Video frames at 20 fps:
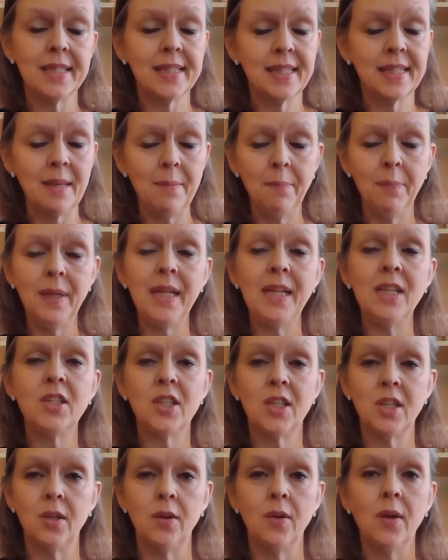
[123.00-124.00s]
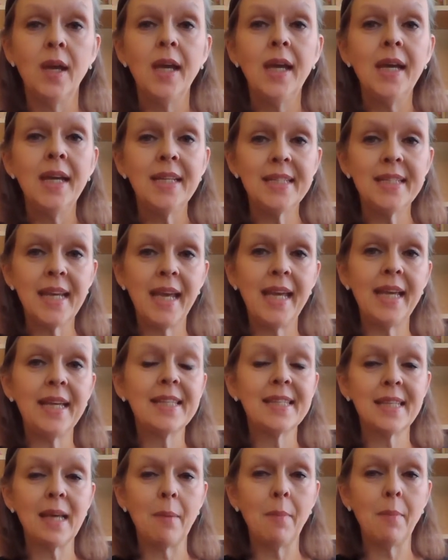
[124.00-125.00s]
simply to take
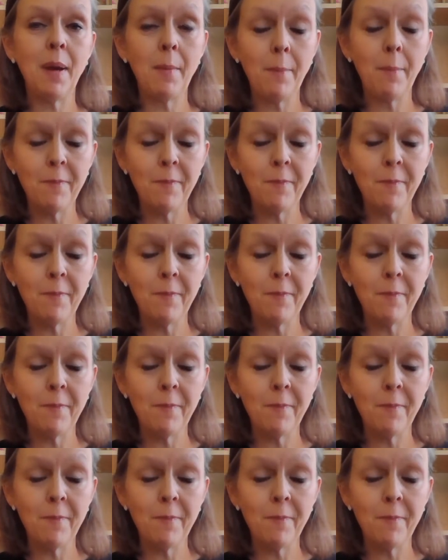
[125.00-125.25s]
some